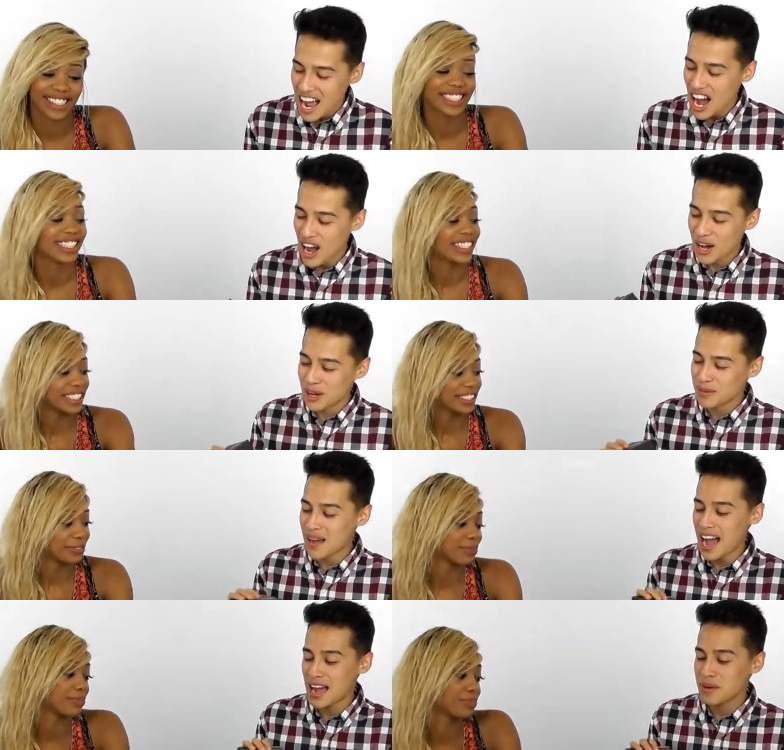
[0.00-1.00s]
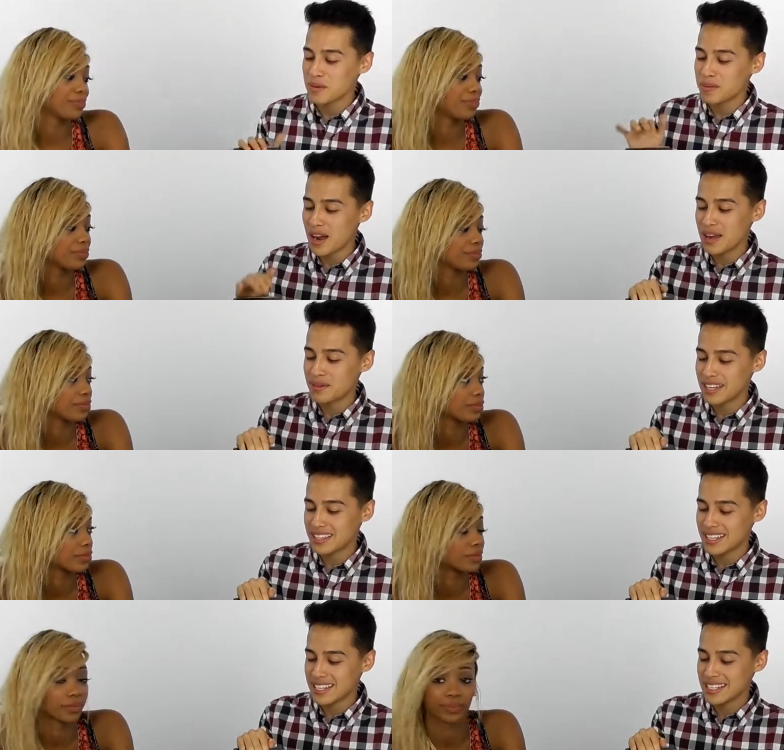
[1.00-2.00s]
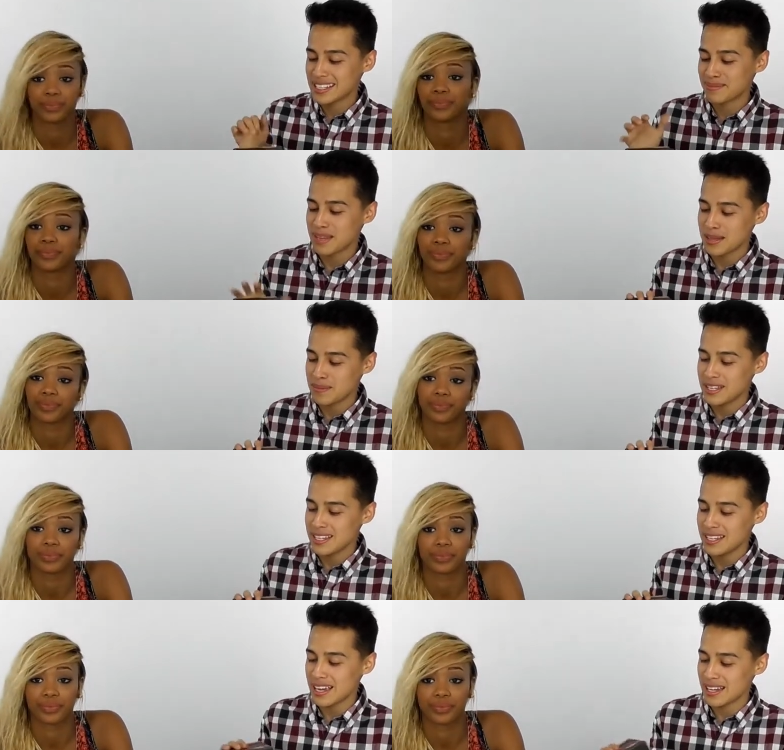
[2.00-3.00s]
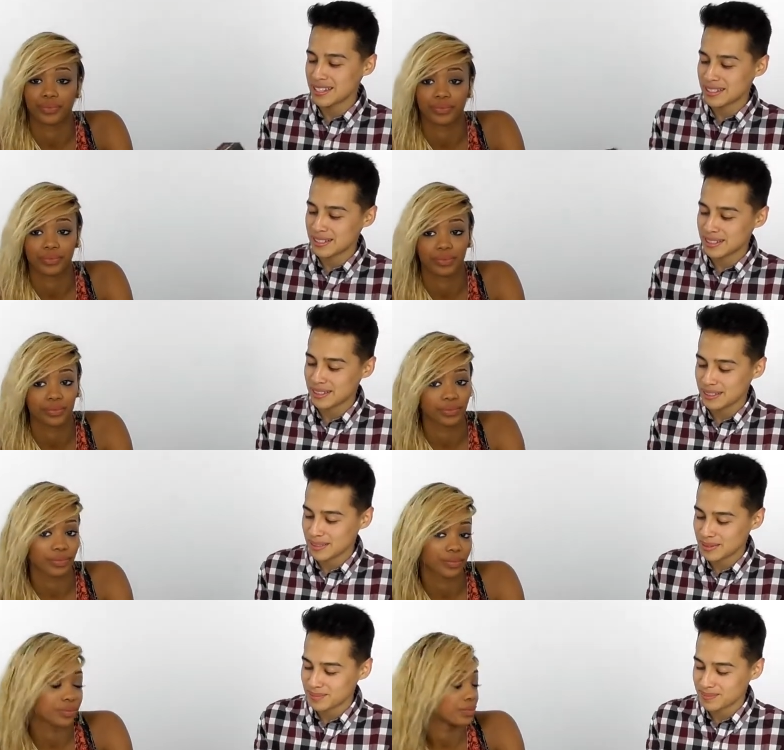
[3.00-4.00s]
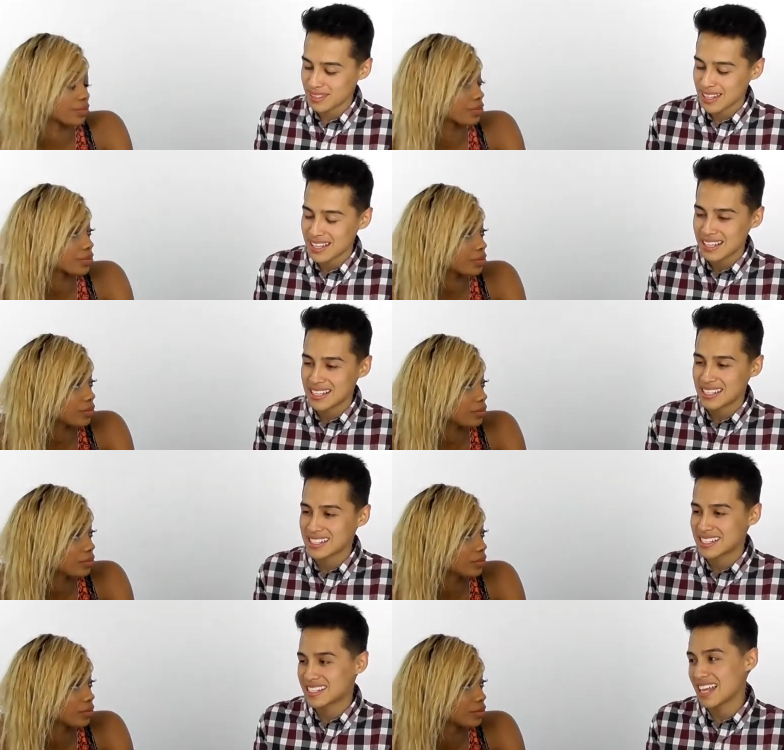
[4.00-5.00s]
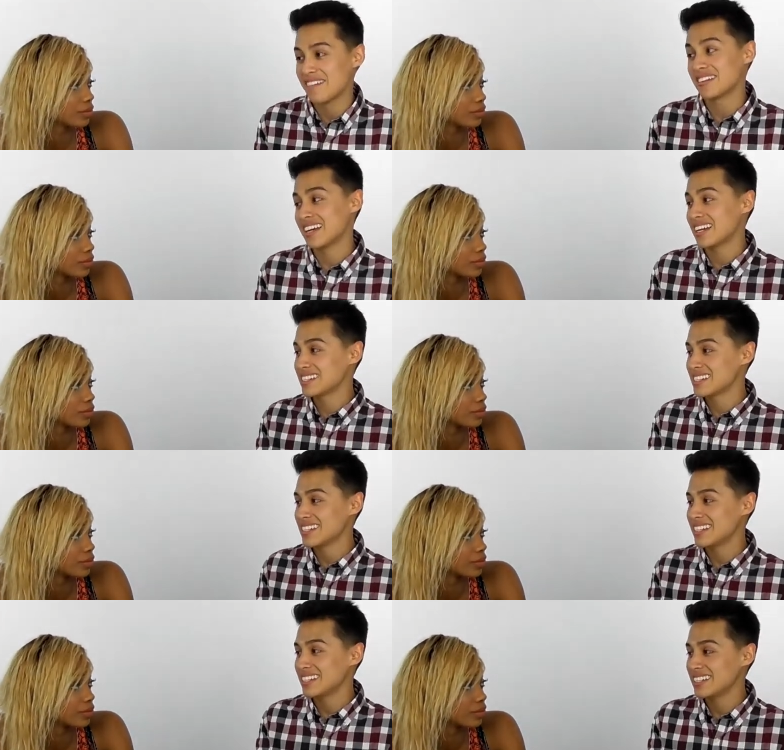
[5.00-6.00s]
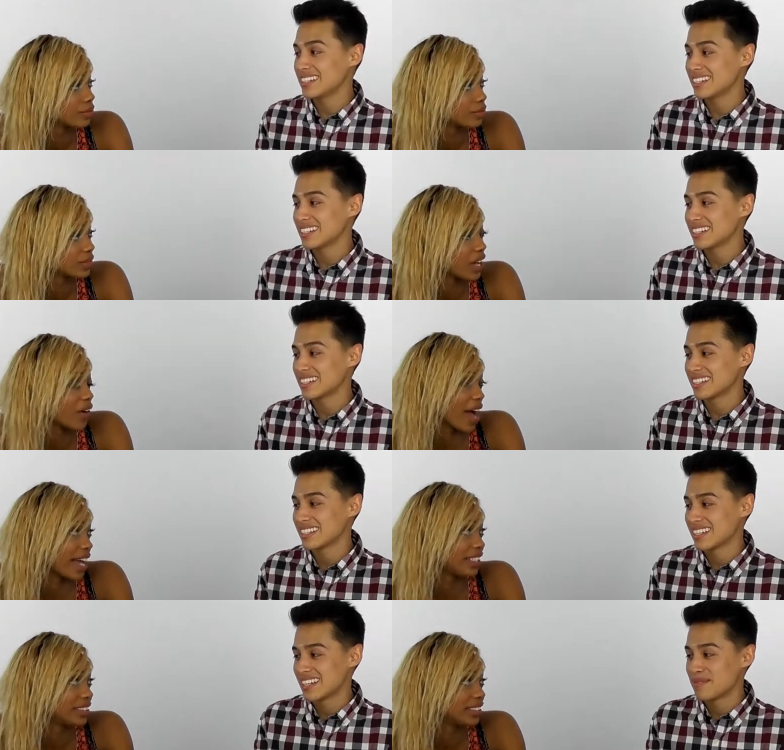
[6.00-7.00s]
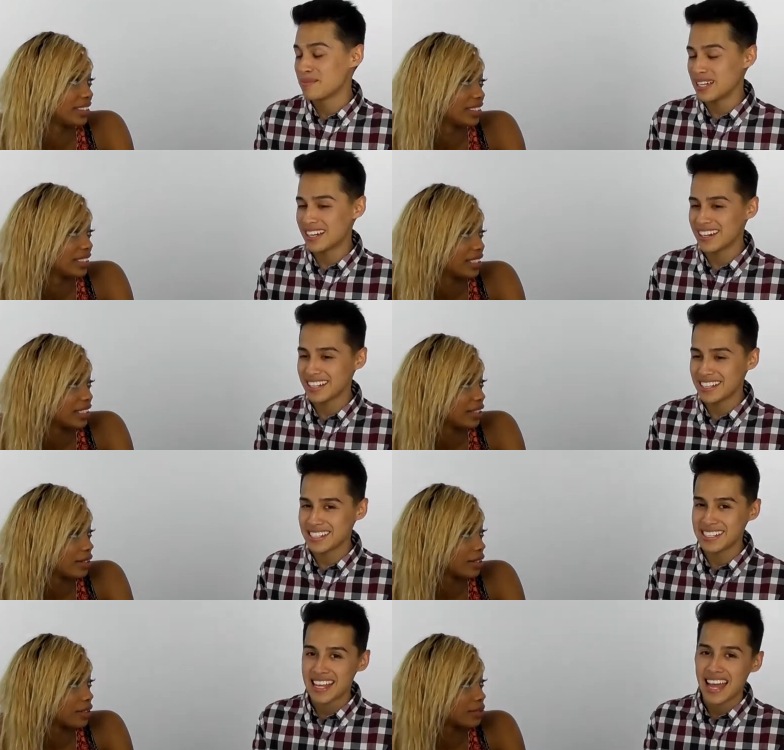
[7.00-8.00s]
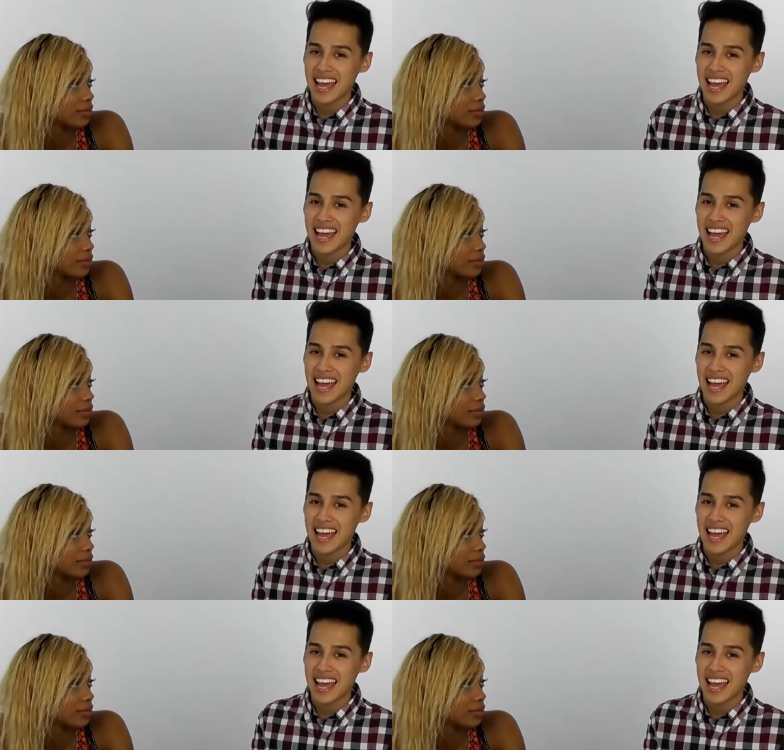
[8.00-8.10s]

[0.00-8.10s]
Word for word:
Speaker 1: um, I would probably rate this maybe um, a 7 out of 10. Okay. Because